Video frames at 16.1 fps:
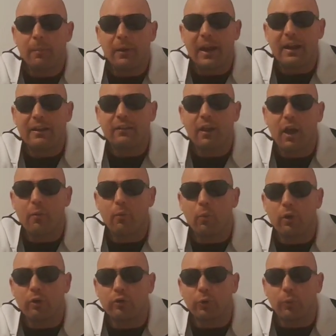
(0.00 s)
But
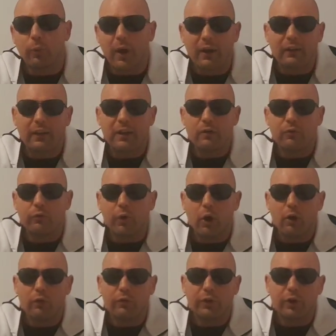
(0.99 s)
anytime we're directly
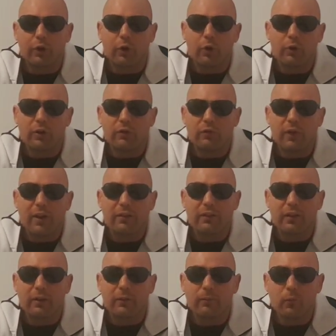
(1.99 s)
involved in our own
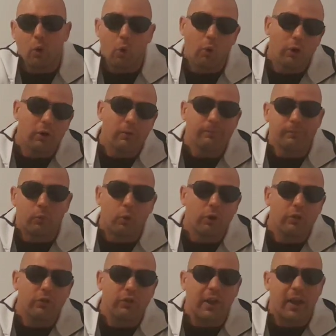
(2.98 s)
investing, or
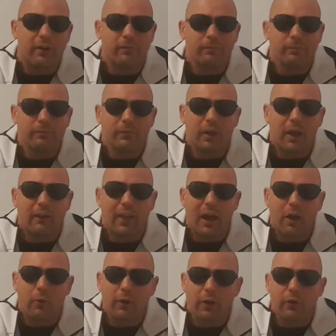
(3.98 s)
worse yet,
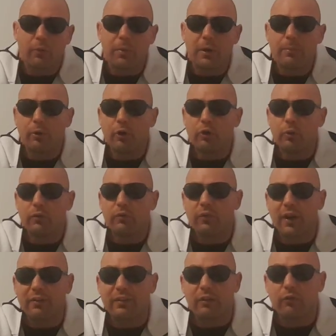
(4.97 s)
allowing other people to do
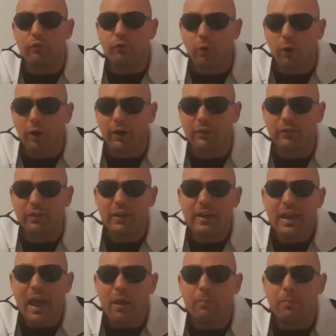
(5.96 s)
investing for us
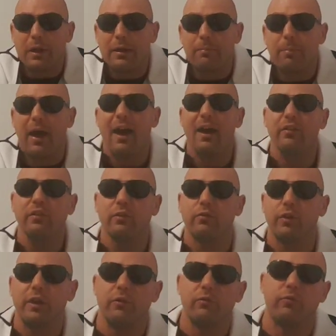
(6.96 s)
and being
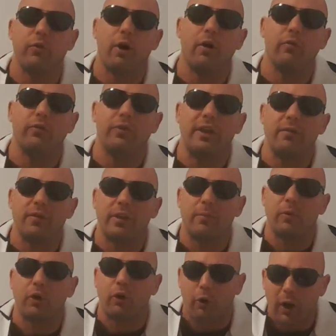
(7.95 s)
passively involved, giving
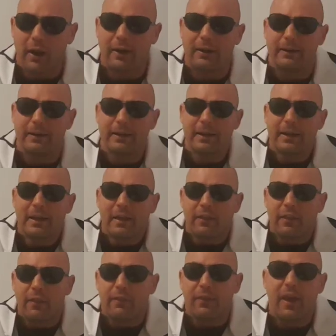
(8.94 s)
them the credit
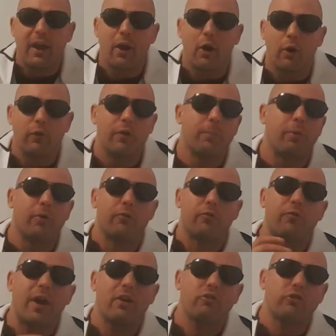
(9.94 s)
that they are the
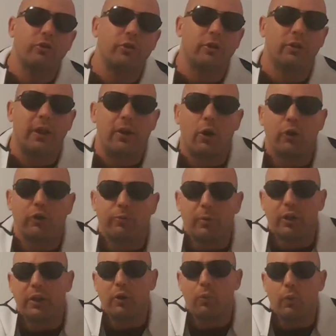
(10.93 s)
professional and
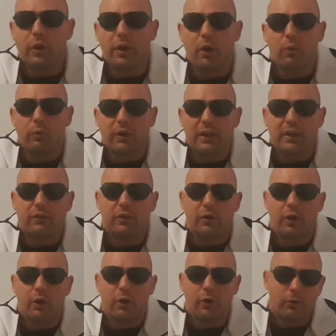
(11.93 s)
ultimately we don't need to
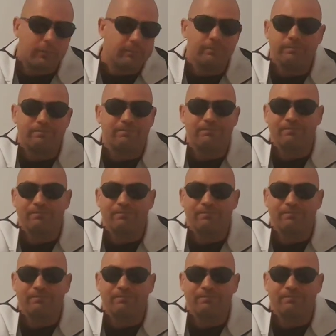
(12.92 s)
know,